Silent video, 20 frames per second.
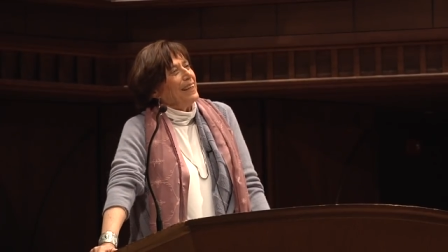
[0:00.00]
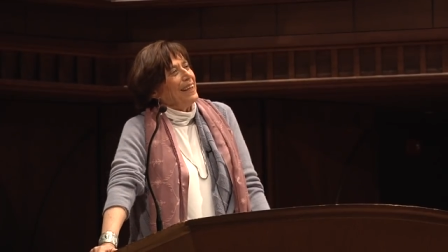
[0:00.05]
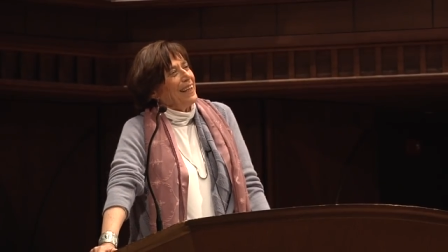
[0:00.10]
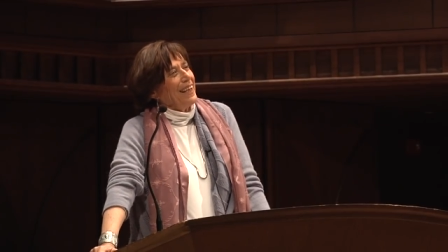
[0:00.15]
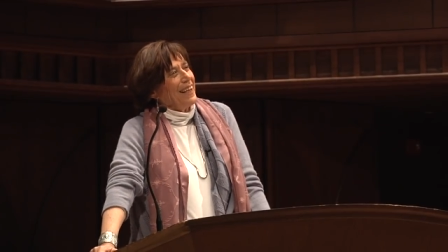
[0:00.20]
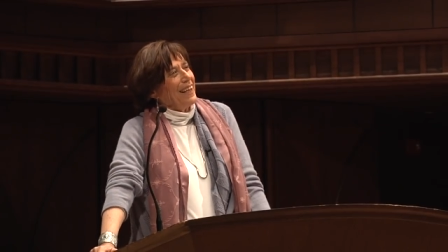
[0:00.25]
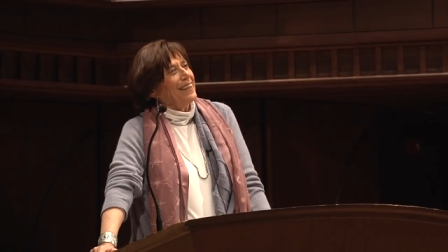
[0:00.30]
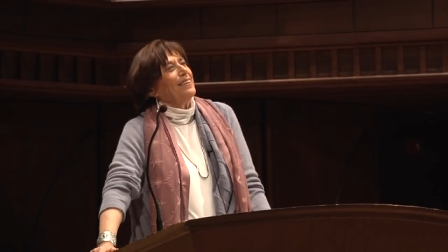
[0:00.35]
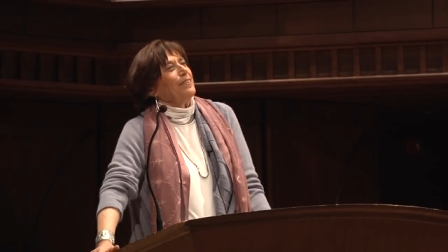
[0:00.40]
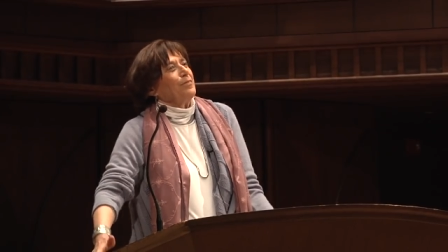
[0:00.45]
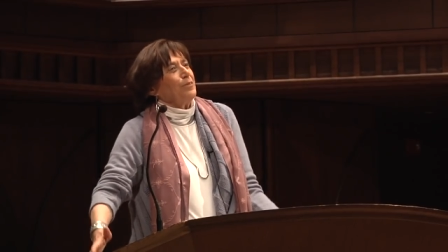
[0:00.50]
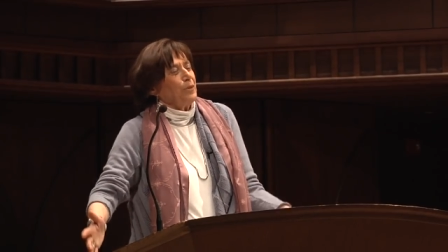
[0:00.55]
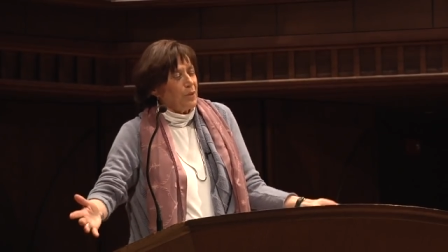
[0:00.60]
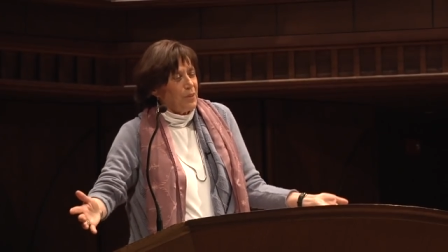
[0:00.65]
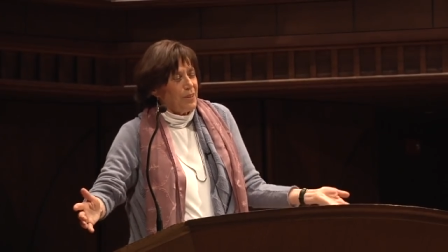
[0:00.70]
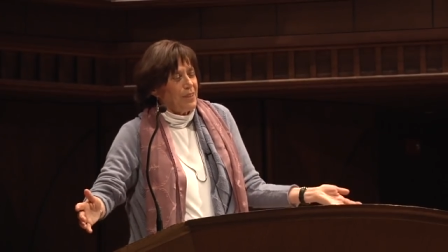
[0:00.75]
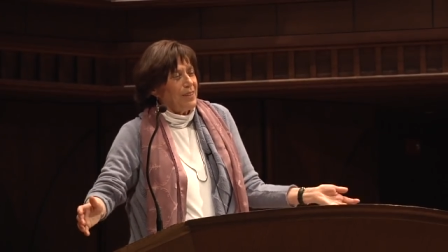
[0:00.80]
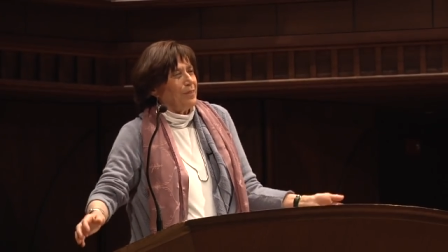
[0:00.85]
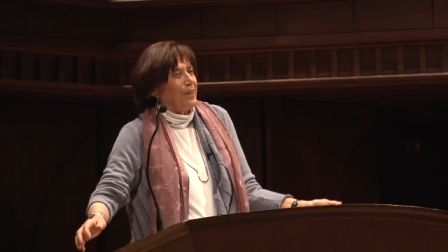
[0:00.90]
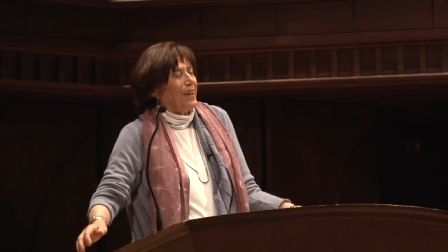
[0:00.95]
and of
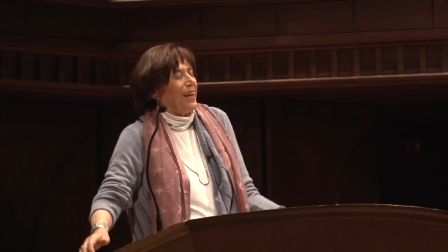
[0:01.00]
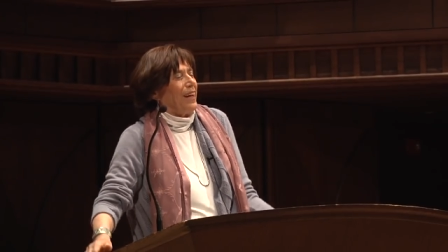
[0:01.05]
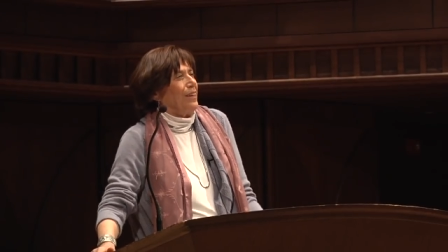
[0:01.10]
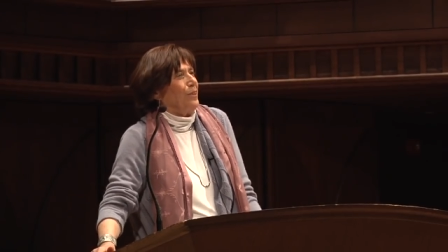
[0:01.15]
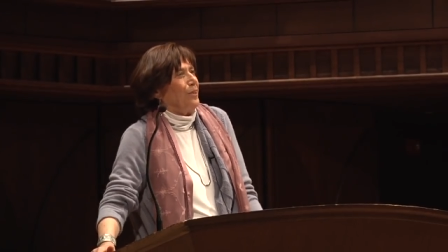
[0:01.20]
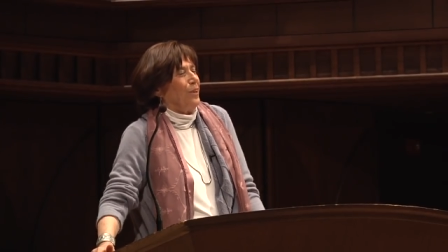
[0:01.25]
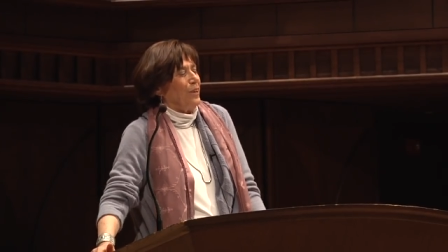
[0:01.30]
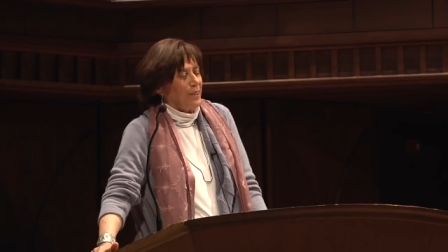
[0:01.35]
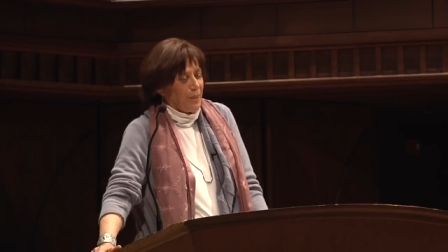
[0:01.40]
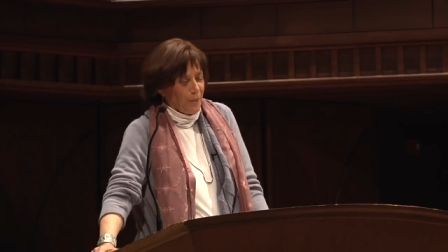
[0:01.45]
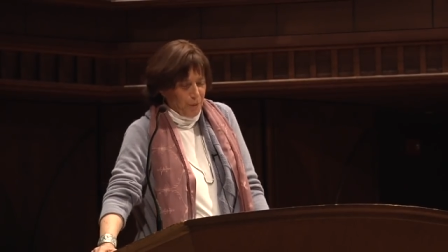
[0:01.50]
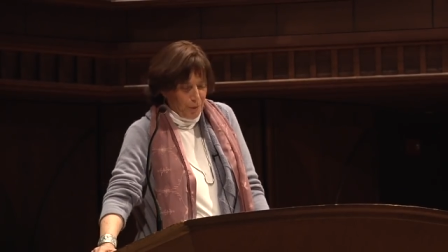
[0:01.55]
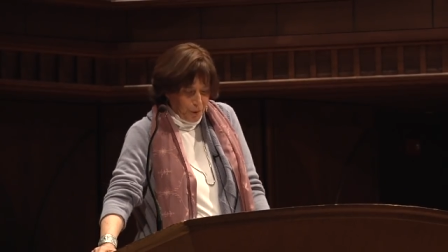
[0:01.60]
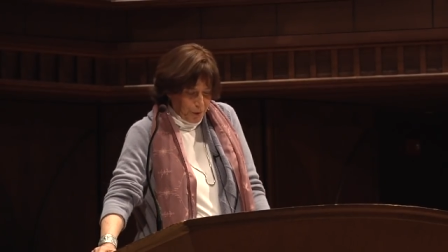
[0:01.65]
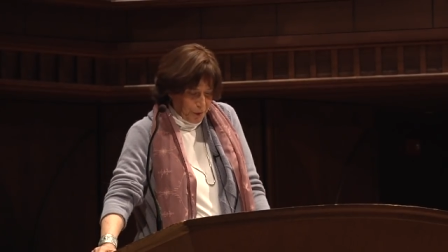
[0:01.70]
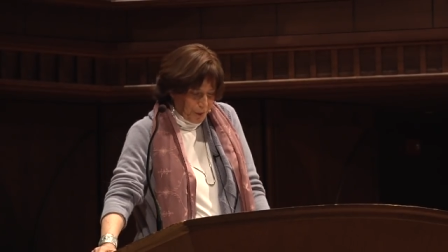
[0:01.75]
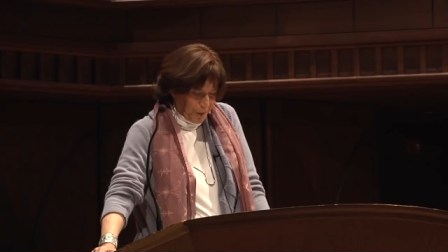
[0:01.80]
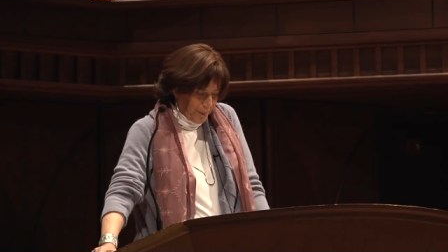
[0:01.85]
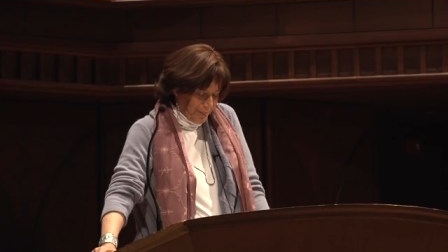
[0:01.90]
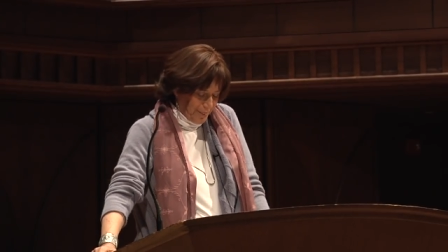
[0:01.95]
course, I caught the
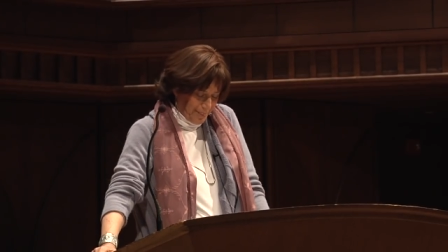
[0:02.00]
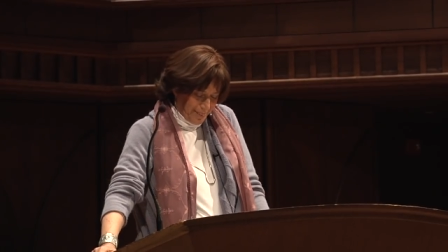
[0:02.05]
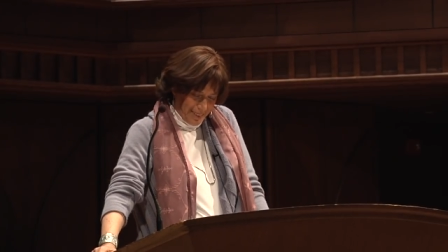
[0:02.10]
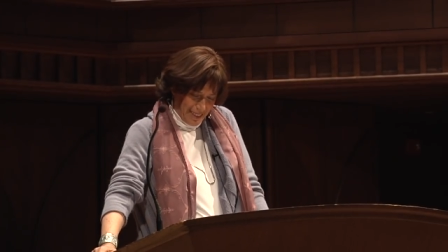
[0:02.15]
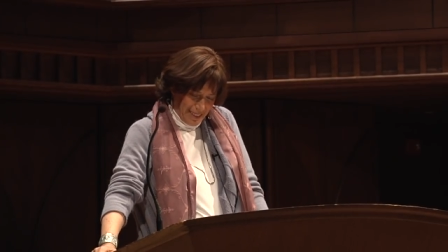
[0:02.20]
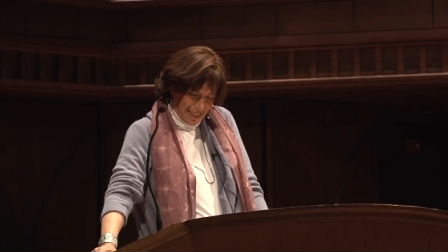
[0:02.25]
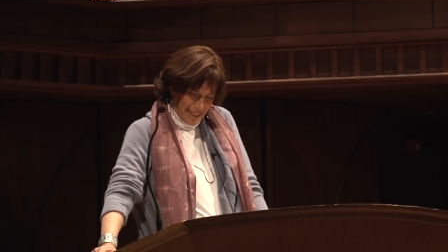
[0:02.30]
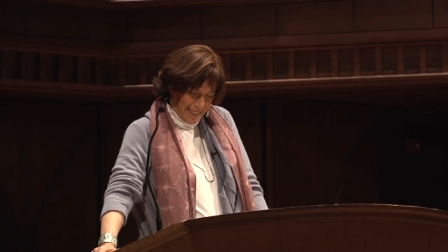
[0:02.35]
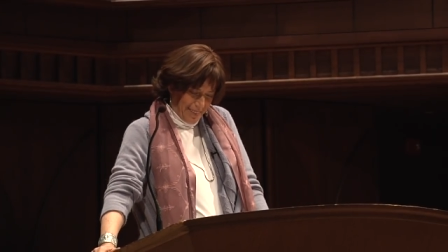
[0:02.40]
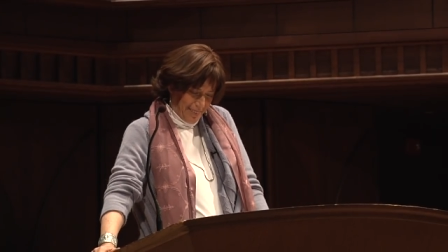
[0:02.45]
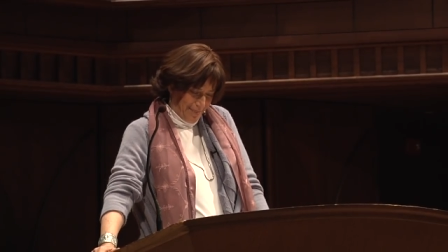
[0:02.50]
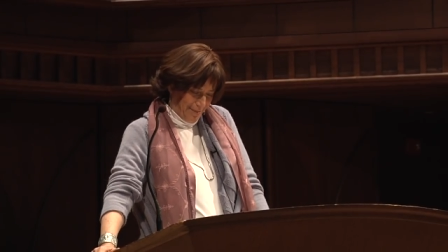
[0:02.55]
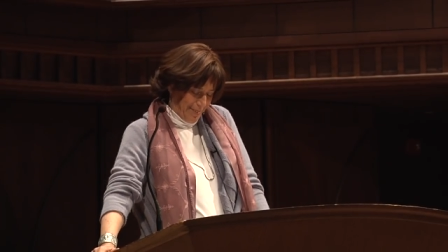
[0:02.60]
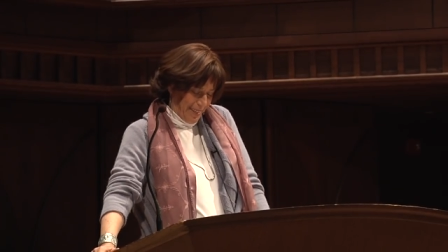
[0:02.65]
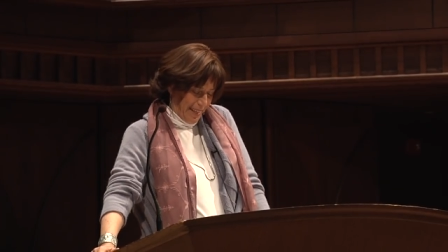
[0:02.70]
whole uh,